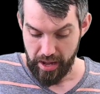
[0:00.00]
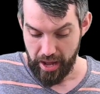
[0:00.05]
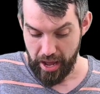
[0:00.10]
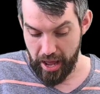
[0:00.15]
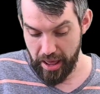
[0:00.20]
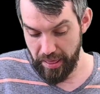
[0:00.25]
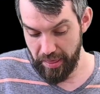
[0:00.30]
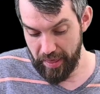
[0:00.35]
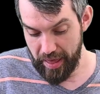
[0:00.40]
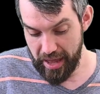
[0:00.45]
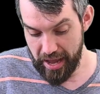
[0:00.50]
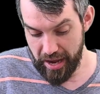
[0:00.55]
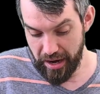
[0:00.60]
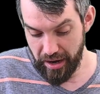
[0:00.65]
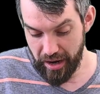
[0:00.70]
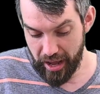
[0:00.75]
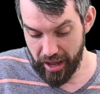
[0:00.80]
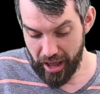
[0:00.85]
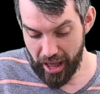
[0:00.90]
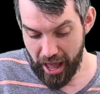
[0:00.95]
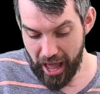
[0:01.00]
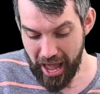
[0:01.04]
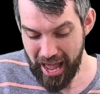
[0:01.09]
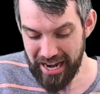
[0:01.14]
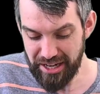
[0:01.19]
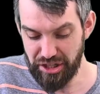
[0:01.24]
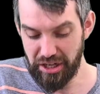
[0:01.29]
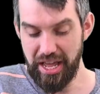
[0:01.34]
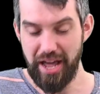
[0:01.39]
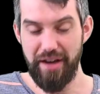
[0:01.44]
And then I
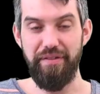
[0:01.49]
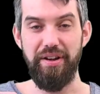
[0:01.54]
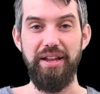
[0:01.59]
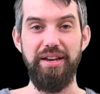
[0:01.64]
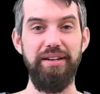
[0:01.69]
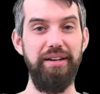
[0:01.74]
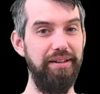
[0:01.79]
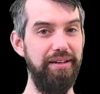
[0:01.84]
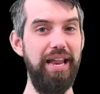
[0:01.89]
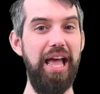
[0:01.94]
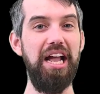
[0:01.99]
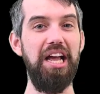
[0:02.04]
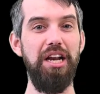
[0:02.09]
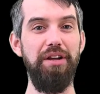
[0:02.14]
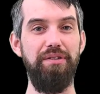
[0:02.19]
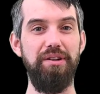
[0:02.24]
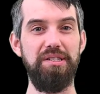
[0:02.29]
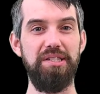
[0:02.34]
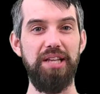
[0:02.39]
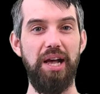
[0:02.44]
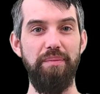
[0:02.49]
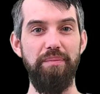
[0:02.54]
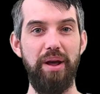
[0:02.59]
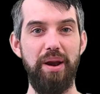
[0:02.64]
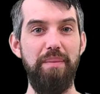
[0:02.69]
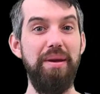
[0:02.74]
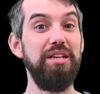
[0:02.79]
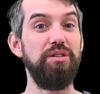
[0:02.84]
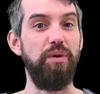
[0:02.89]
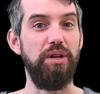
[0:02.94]
actually have a negative of sum, but
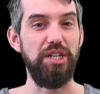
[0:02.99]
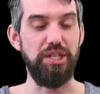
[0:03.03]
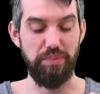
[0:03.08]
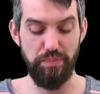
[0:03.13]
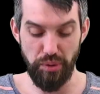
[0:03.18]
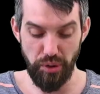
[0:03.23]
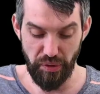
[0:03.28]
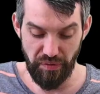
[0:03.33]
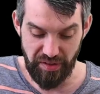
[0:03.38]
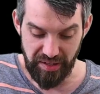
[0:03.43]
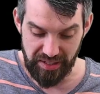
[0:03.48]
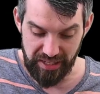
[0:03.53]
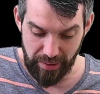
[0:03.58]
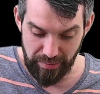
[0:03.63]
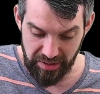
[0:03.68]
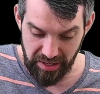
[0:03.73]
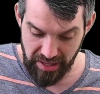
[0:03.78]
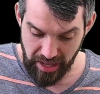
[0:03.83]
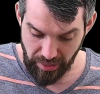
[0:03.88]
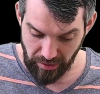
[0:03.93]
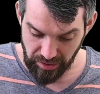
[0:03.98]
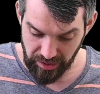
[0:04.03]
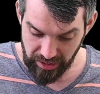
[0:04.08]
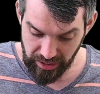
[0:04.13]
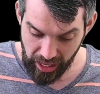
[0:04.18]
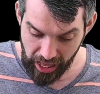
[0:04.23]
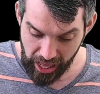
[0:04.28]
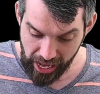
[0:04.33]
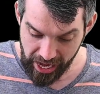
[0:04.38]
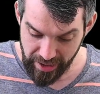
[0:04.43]
I may as well just move the sum to the other
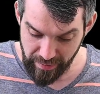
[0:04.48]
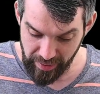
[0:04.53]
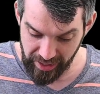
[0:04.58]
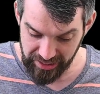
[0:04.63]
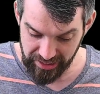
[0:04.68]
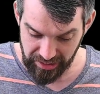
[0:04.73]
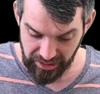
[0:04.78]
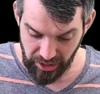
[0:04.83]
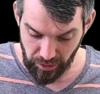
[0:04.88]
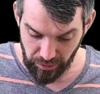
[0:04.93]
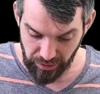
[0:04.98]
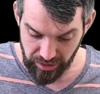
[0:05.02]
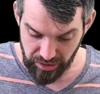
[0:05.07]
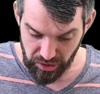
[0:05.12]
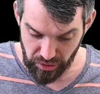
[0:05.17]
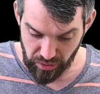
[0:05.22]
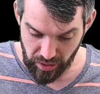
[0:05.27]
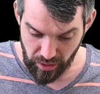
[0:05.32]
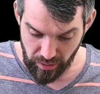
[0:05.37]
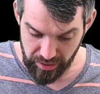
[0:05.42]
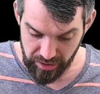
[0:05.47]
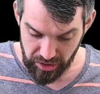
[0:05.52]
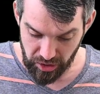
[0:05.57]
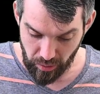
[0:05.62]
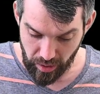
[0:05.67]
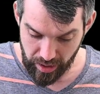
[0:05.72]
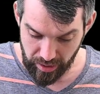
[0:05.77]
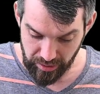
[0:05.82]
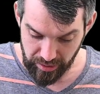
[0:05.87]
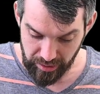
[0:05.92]
side because it's equal to 0, and so
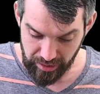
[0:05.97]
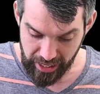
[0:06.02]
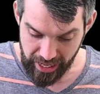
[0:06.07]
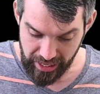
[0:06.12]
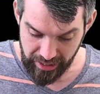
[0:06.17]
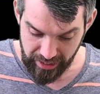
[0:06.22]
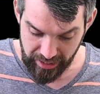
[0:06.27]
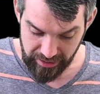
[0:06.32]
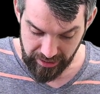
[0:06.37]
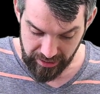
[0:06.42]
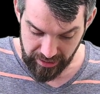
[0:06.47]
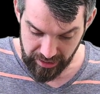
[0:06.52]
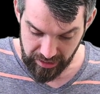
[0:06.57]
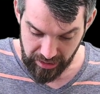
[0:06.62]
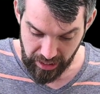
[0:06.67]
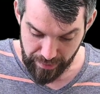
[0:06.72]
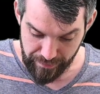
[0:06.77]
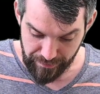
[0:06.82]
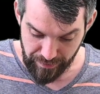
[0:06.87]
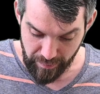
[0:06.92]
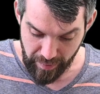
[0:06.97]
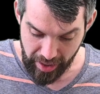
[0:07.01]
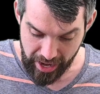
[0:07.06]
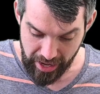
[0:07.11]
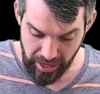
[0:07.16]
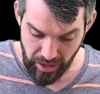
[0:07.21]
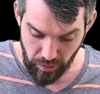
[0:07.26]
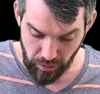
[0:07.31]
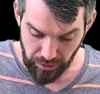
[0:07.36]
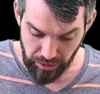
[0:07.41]
I'll take this as the sum from
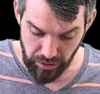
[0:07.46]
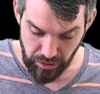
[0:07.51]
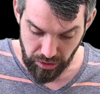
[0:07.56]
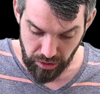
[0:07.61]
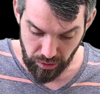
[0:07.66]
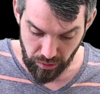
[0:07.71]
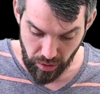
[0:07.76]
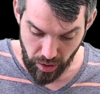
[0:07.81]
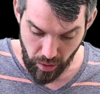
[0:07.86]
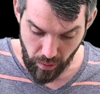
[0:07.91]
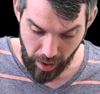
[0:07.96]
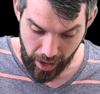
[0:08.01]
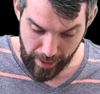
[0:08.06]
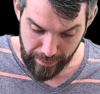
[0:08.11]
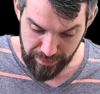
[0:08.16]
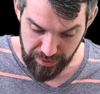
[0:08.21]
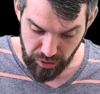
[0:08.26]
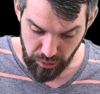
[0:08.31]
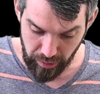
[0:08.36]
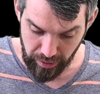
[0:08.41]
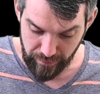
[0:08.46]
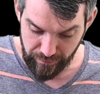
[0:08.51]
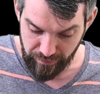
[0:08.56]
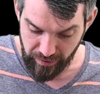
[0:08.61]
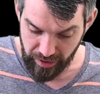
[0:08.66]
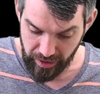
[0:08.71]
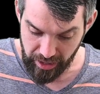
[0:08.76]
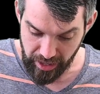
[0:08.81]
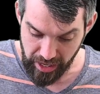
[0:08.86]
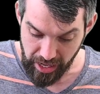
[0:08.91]
n equal to 0 up to
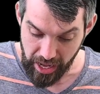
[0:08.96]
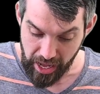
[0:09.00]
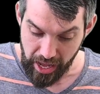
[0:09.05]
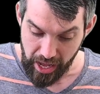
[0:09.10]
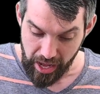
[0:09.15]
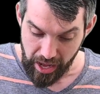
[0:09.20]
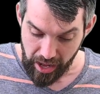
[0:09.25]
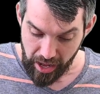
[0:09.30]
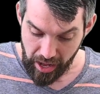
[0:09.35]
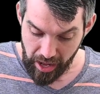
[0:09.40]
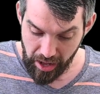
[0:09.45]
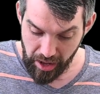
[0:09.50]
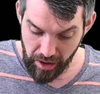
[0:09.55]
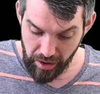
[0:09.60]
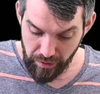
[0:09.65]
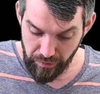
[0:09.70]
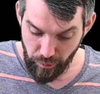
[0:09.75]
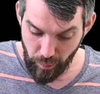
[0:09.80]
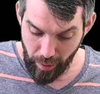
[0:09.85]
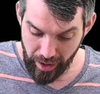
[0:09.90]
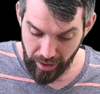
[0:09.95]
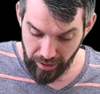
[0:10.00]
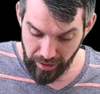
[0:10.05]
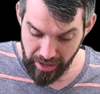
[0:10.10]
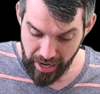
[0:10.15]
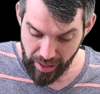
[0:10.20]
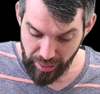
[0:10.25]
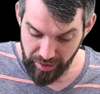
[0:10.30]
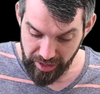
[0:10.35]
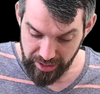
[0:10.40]
infinity of, well,
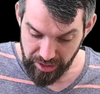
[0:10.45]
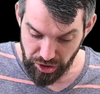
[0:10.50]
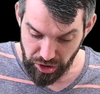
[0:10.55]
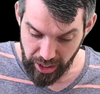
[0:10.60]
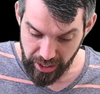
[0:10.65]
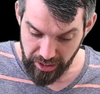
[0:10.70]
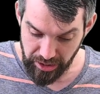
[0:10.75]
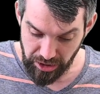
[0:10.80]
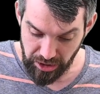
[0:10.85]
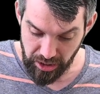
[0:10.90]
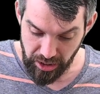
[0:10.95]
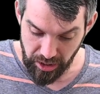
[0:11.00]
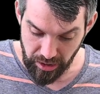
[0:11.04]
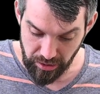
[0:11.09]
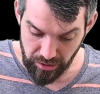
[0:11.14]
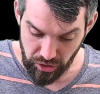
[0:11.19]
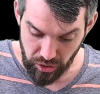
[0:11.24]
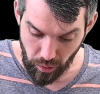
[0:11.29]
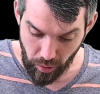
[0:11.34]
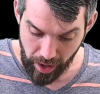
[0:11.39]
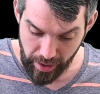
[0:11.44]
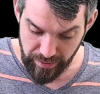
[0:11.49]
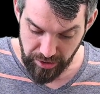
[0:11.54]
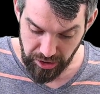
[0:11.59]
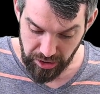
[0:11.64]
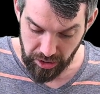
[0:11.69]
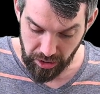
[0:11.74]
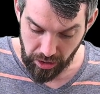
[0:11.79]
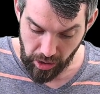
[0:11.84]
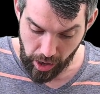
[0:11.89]
nothing has changed here, so I'm
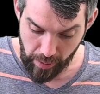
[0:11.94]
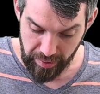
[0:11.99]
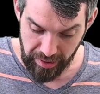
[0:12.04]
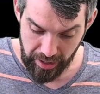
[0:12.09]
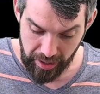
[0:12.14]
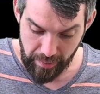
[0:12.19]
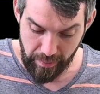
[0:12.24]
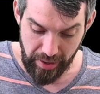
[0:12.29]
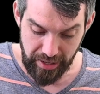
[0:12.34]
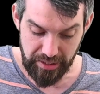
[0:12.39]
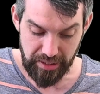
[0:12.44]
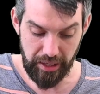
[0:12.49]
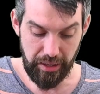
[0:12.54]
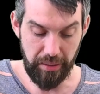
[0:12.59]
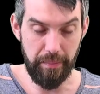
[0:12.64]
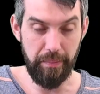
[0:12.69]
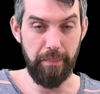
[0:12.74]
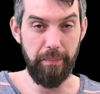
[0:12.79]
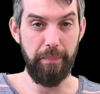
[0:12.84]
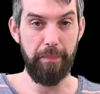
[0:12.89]
just copying and pasting.